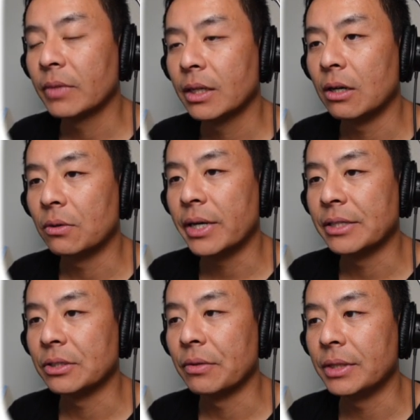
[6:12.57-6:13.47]
All right,
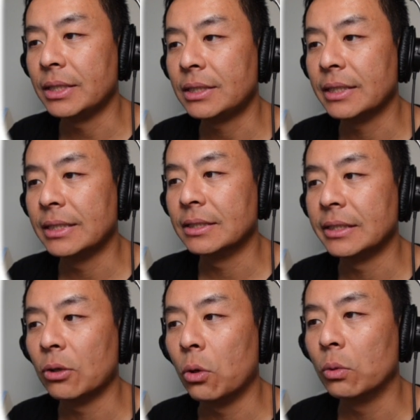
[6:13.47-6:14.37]
so this is
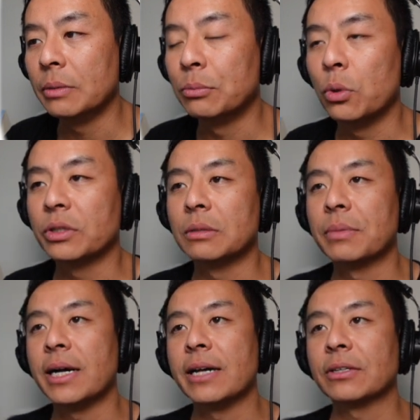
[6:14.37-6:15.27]
the all-important
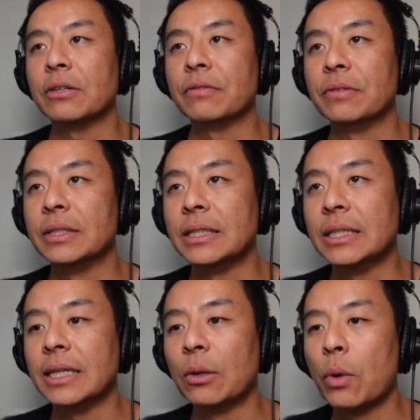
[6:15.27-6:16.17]
part of
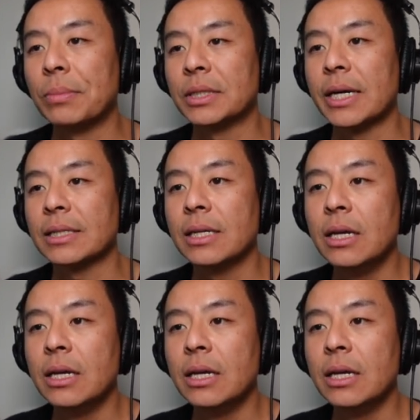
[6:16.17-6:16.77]
the website.